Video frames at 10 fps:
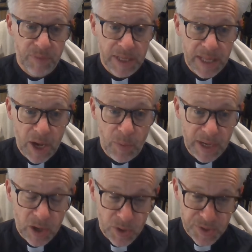We
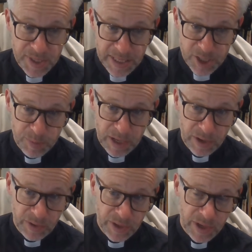constantly need to be
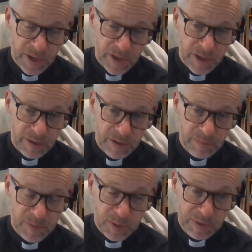
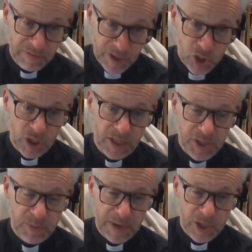to be
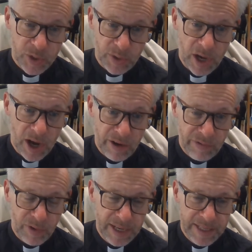vigilant to make sure that our
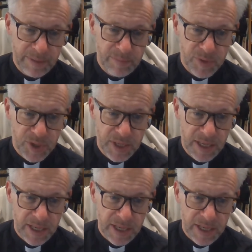freedoms